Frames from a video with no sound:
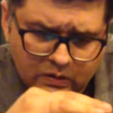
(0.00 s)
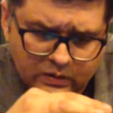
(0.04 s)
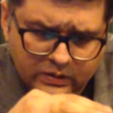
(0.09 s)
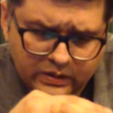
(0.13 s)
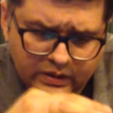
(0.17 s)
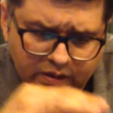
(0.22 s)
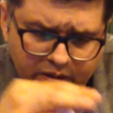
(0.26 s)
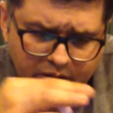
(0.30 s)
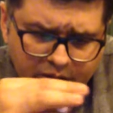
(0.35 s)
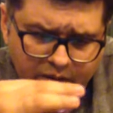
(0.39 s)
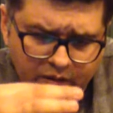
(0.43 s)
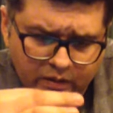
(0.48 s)

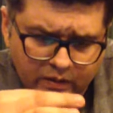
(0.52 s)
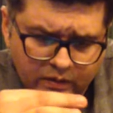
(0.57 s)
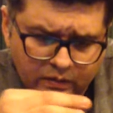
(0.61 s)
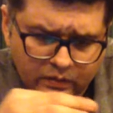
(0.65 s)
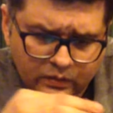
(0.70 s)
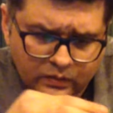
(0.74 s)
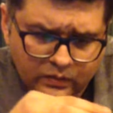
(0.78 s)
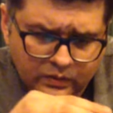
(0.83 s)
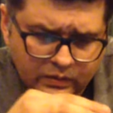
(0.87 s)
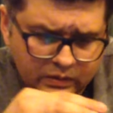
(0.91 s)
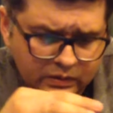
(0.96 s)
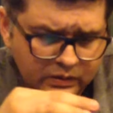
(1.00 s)
Okay,
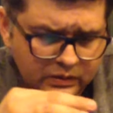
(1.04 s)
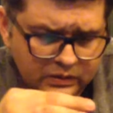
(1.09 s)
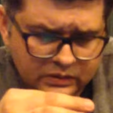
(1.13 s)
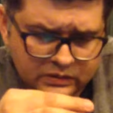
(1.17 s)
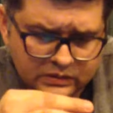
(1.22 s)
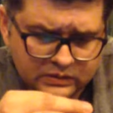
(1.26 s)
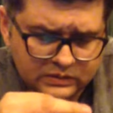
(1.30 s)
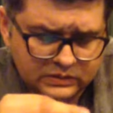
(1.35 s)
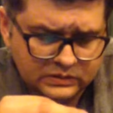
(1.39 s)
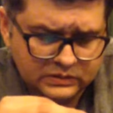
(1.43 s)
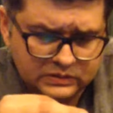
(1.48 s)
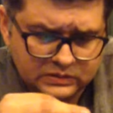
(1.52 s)

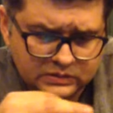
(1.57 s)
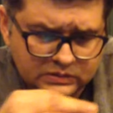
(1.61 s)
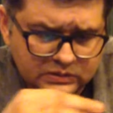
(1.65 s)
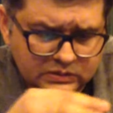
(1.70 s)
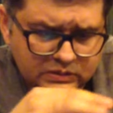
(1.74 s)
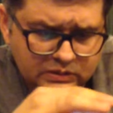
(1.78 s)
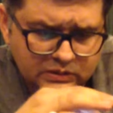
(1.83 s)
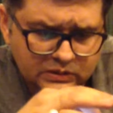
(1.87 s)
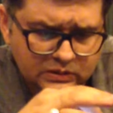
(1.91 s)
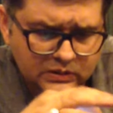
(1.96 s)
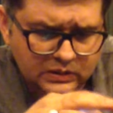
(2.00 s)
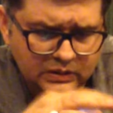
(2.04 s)

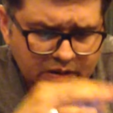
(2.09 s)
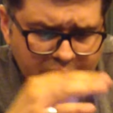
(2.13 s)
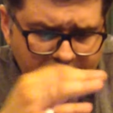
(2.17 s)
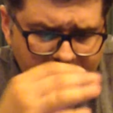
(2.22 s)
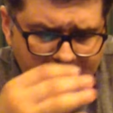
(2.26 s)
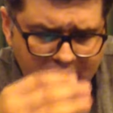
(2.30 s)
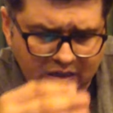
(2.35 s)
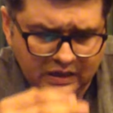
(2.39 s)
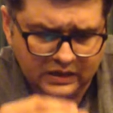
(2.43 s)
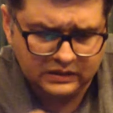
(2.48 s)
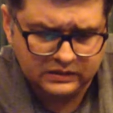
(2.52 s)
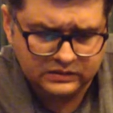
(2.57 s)
so
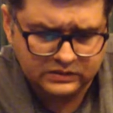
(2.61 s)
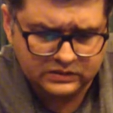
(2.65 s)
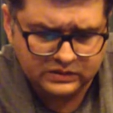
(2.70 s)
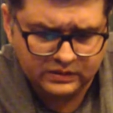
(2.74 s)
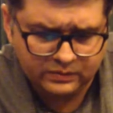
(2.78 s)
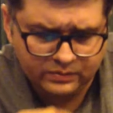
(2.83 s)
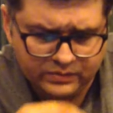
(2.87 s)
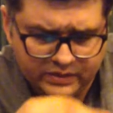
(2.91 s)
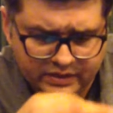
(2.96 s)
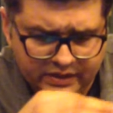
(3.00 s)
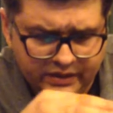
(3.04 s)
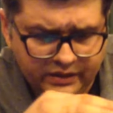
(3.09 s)
I'll
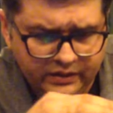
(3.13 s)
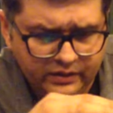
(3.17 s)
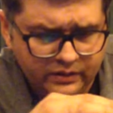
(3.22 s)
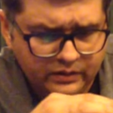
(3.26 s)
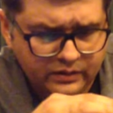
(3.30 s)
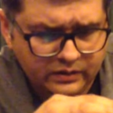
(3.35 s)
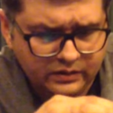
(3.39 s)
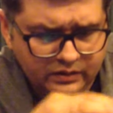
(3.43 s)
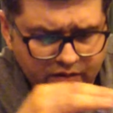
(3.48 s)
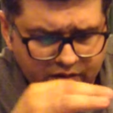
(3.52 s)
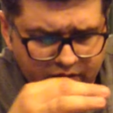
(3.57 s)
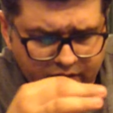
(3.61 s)
skip that
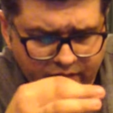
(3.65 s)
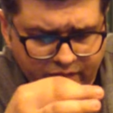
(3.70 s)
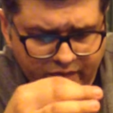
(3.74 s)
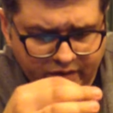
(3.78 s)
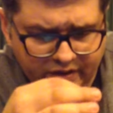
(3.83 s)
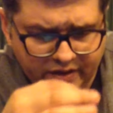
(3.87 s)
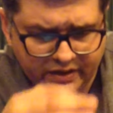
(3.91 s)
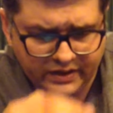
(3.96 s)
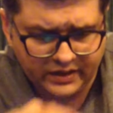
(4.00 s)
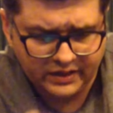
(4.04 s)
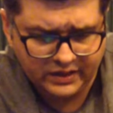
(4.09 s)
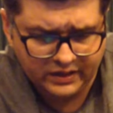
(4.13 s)
if I
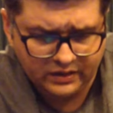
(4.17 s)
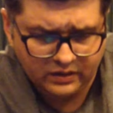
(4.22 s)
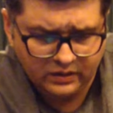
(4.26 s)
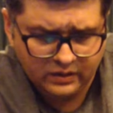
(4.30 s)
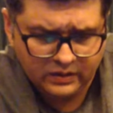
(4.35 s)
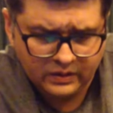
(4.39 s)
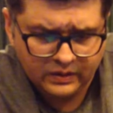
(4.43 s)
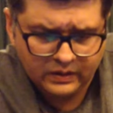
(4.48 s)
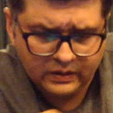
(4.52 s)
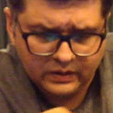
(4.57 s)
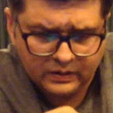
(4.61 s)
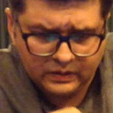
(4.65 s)
can,
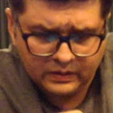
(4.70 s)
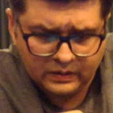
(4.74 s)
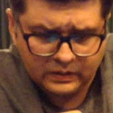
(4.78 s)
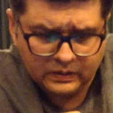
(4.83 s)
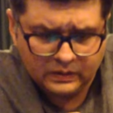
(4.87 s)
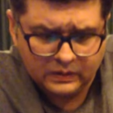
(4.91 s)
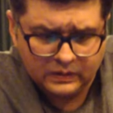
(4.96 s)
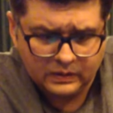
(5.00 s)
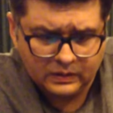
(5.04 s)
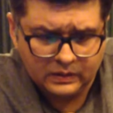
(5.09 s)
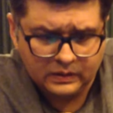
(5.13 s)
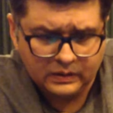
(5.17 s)

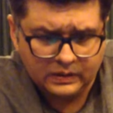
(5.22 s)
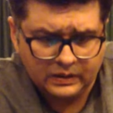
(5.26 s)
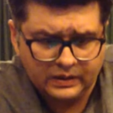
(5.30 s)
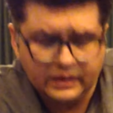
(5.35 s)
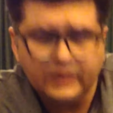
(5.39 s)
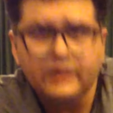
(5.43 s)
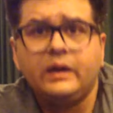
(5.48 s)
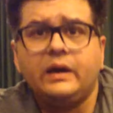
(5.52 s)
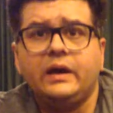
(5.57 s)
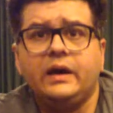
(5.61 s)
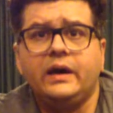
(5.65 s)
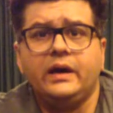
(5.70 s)

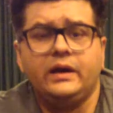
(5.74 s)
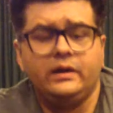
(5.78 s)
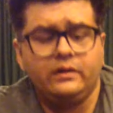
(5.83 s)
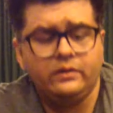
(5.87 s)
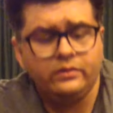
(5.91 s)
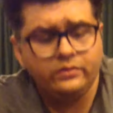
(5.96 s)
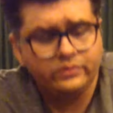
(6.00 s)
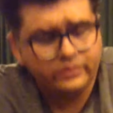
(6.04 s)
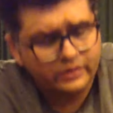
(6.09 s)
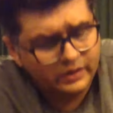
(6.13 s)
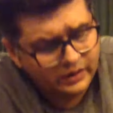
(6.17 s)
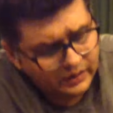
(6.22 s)

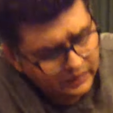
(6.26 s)
and